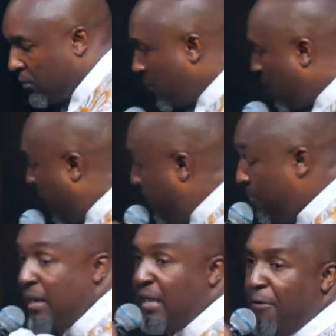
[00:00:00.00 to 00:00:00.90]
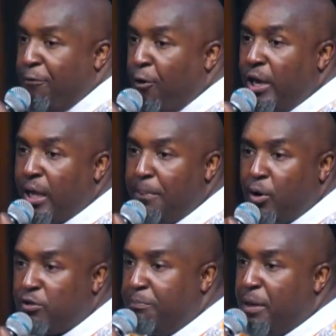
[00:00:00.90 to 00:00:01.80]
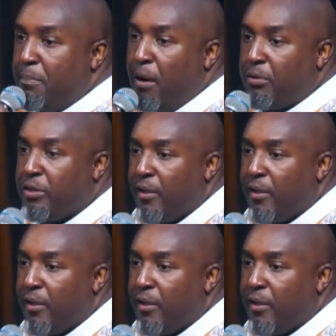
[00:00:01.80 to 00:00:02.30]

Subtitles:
And many are falling because of big mouth.